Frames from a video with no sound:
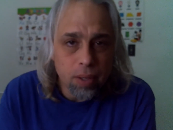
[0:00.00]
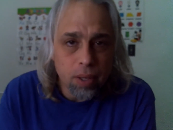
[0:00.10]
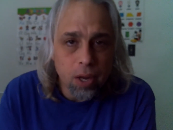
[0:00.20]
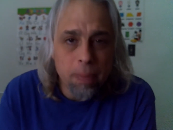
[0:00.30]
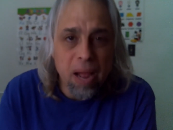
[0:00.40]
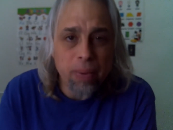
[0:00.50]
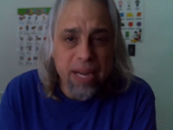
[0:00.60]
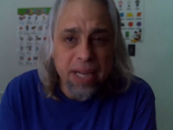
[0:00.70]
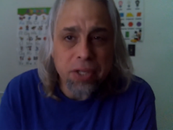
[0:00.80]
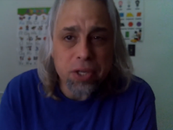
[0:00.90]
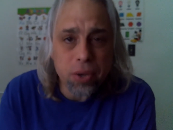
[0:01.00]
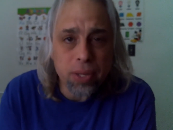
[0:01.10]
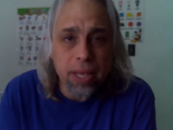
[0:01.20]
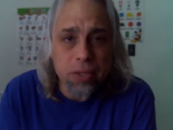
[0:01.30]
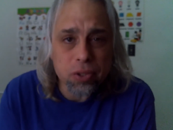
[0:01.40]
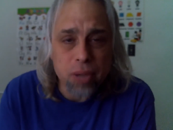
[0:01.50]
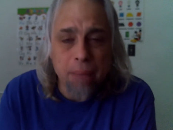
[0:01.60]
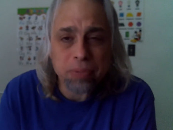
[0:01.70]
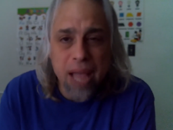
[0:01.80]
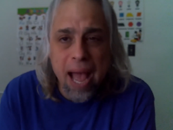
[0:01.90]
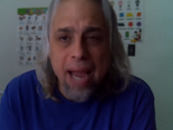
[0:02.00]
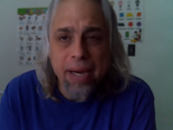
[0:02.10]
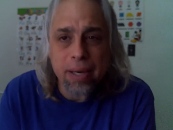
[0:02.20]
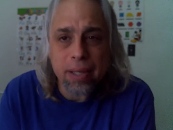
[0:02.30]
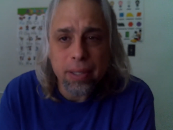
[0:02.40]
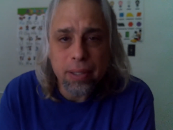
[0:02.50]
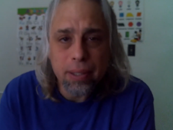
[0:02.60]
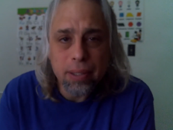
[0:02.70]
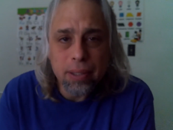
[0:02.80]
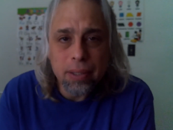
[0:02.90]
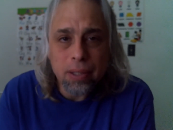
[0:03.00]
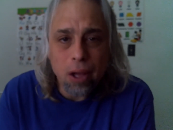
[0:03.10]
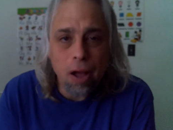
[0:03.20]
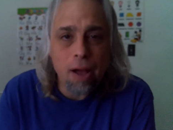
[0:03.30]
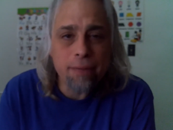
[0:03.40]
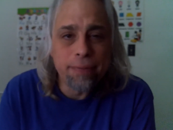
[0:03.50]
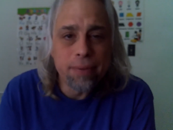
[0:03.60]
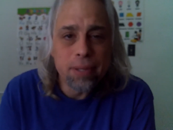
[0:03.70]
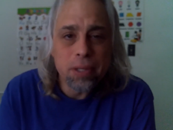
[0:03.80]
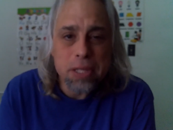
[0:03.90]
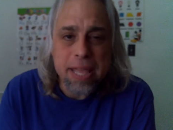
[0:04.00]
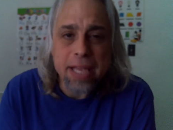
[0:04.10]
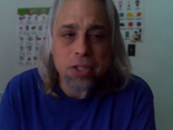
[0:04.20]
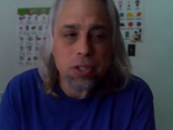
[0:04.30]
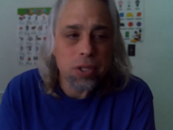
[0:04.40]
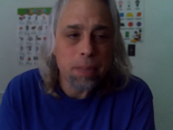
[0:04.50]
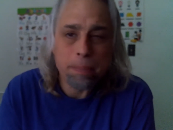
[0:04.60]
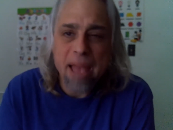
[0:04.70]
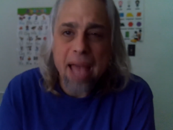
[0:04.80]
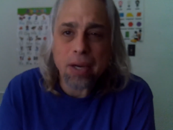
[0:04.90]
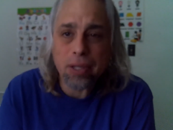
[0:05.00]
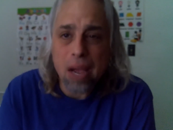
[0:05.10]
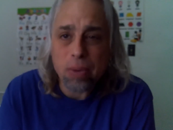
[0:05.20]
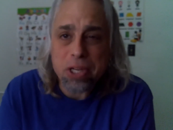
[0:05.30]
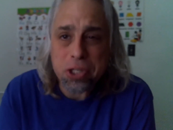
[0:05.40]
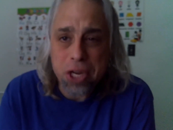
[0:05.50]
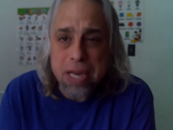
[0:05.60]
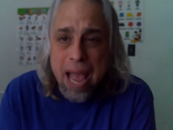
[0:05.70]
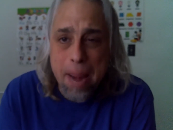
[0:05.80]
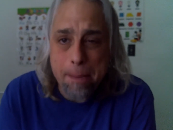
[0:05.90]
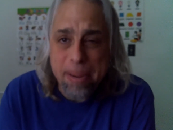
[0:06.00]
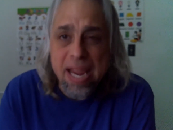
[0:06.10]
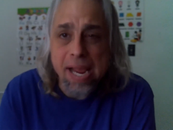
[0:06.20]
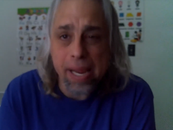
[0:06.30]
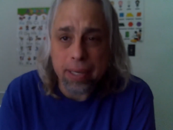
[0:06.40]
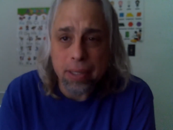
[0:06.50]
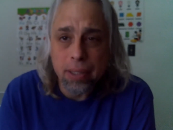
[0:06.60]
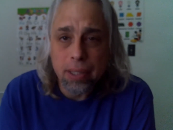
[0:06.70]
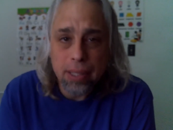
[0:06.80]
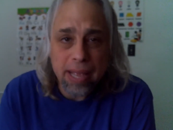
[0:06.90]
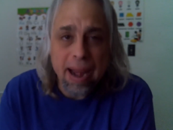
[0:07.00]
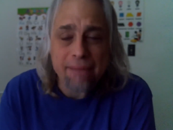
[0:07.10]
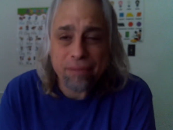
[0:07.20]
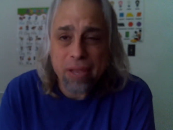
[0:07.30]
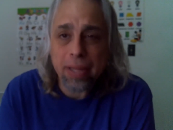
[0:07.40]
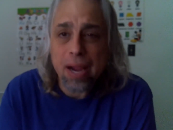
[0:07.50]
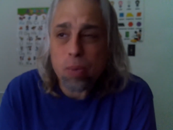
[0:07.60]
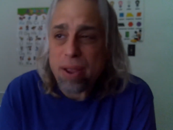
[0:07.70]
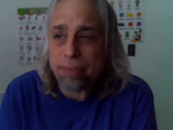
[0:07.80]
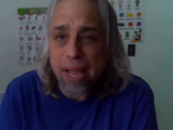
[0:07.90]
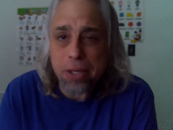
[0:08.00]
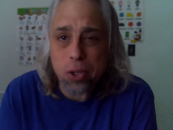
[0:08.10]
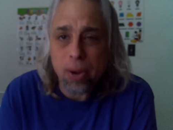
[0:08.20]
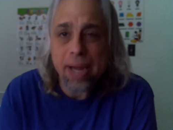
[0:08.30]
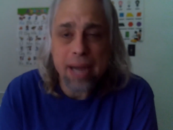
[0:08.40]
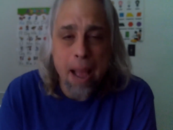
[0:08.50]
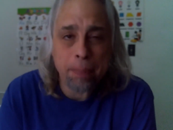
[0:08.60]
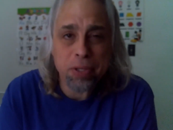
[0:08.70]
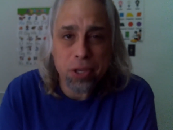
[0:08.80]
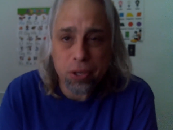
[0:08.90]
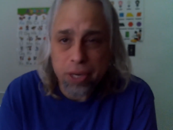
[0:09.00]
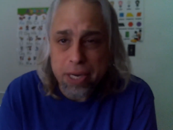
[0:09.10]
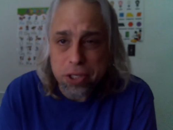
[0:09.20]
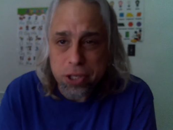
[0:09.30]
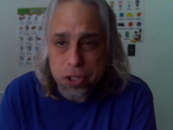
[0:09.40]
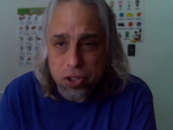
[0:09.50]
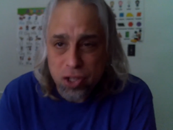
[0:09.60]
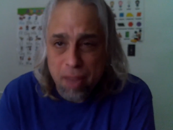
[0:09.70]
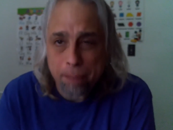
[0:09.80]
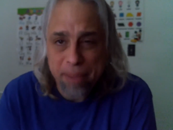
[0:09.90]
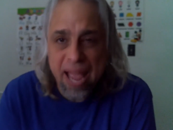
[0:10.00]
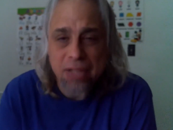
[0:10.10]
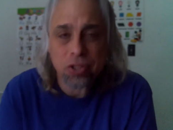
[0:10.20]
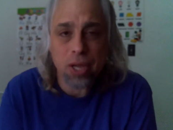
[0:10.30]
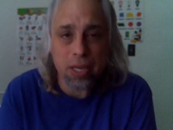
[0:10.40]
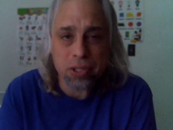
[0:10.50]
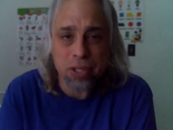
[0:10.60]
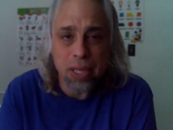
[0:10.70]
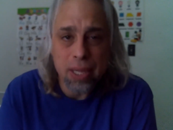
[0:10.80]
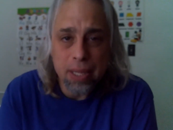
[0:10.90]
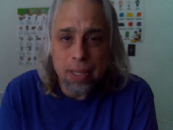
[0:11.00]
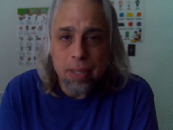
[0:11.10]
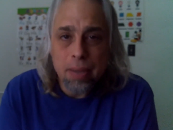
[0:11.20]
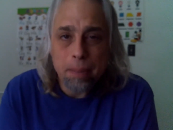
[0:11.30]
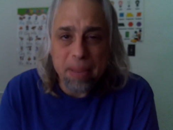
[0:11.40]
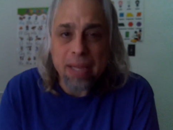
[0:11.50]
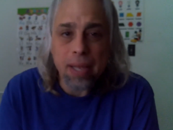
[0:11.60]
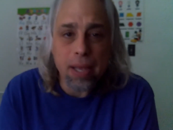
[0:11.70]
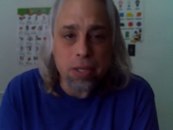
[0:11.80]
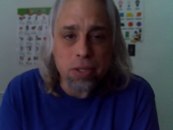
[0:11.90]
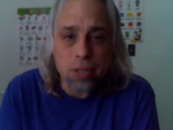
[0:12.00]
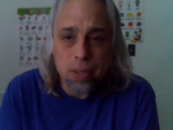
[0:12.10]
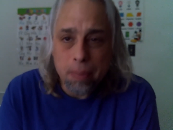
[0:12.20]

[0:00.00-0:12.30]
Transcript: Come on, we need to do this. I'm tired of this battle that we should not be in. And I feel like we've let great opportunities just slip past us because,